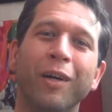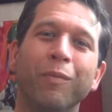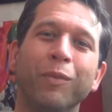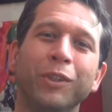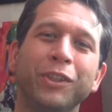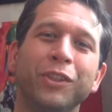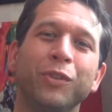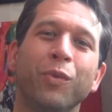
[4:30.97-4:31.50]

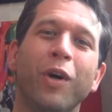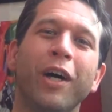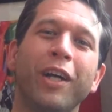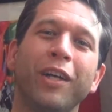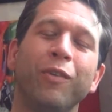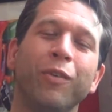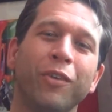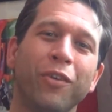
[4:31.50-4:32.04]
which is
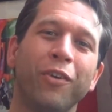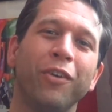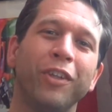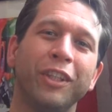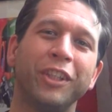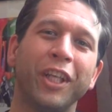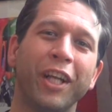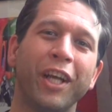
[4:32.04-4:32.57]
why Return of the
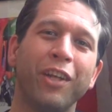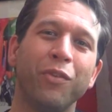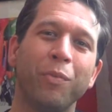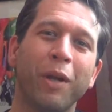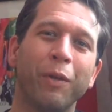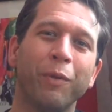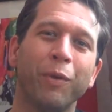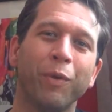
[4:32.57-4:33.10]
Jedi is
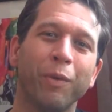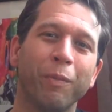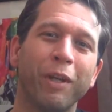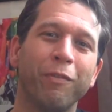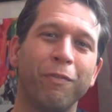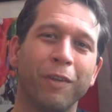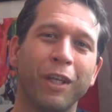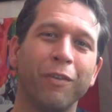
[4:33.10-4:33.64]
probably one of my
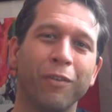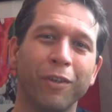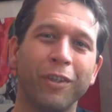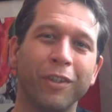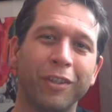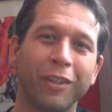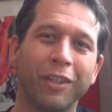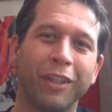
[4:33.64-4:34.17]

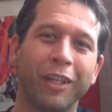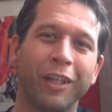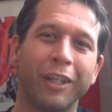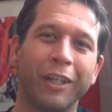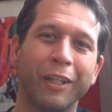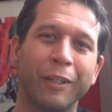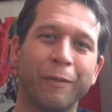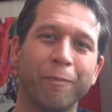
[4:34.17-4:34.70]
favorite
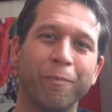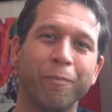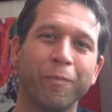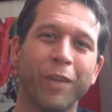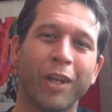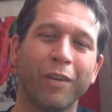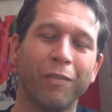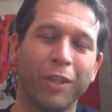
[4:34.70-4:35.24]

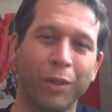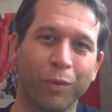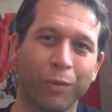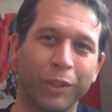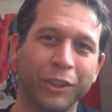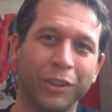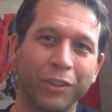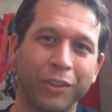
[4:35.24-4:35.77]
of the
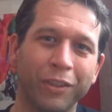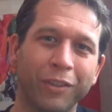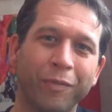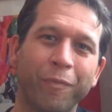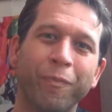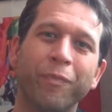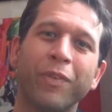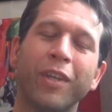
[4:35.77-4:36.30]
original
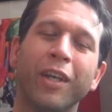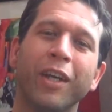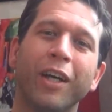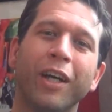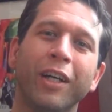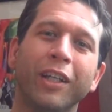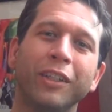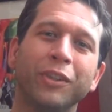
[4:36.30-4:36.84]

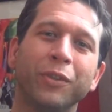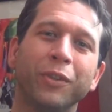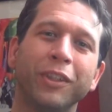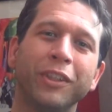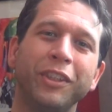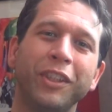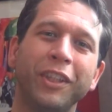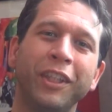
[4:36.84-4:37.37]

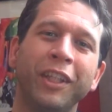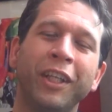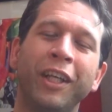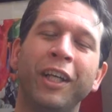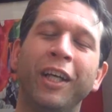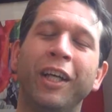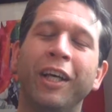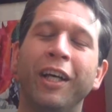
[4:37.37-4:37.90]
trilogy,
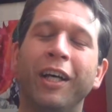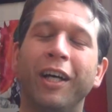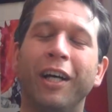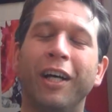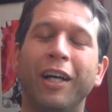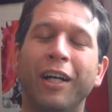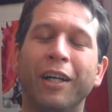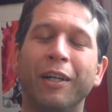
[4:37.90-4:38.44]

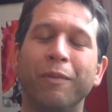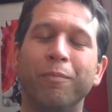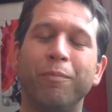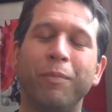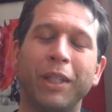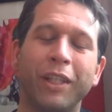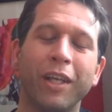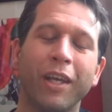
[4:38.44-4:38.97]

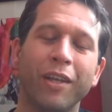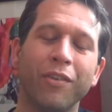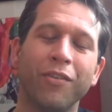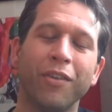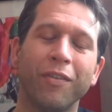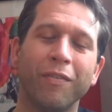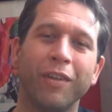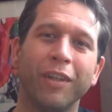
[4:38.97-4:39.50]
because
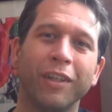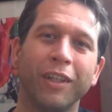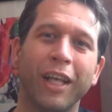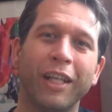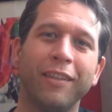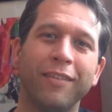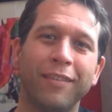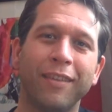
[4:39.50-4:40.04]
of the
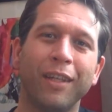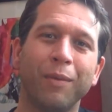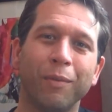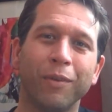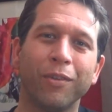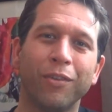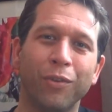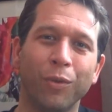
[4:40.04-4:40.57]

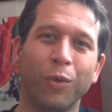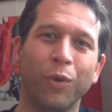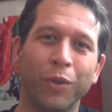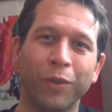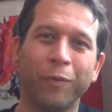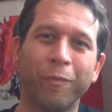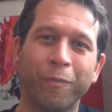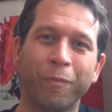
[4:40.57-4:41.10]
lightsaber duel.
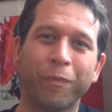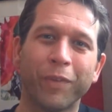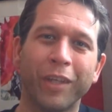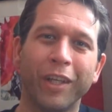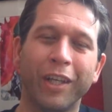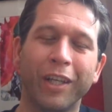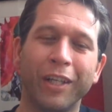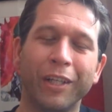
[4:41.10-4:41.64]

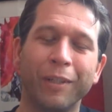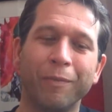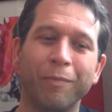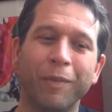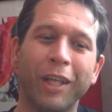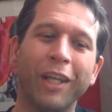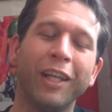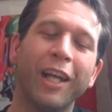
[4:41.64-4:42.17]

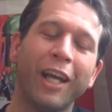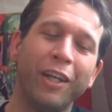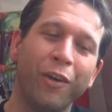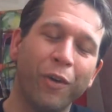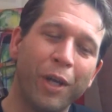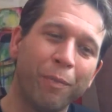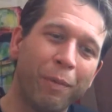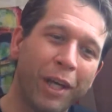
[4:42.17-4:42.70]
And I
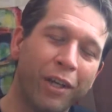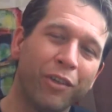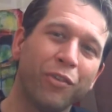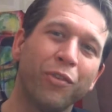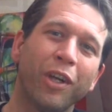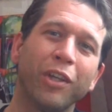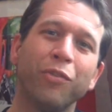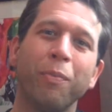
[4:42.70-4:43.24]
know Empire
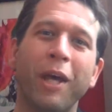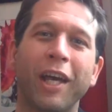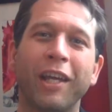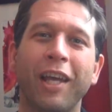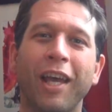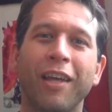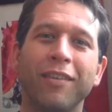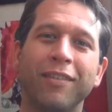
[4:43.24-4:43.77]
Strikes Back
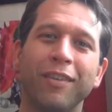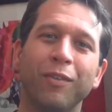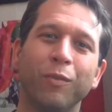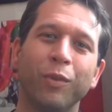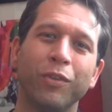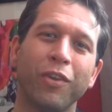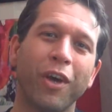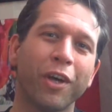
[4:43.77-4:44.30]
has it, and
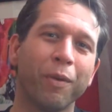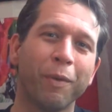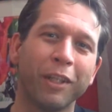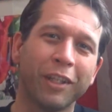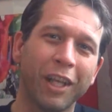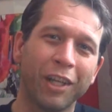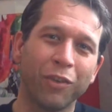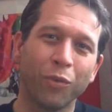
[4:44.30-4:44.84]
we'll talk about
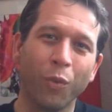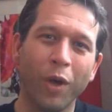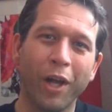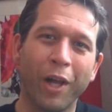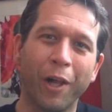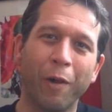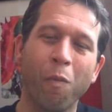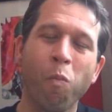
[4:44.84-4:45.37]
that as
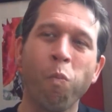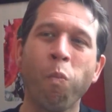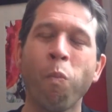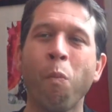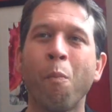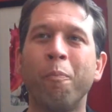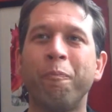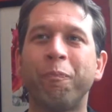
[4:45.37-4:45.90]
well,
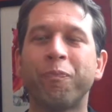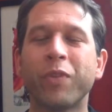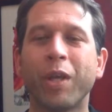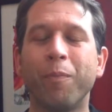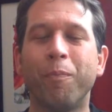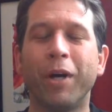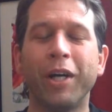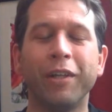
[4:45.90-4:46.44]

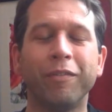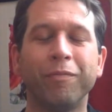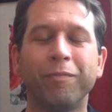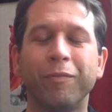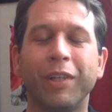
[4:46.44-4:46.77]
but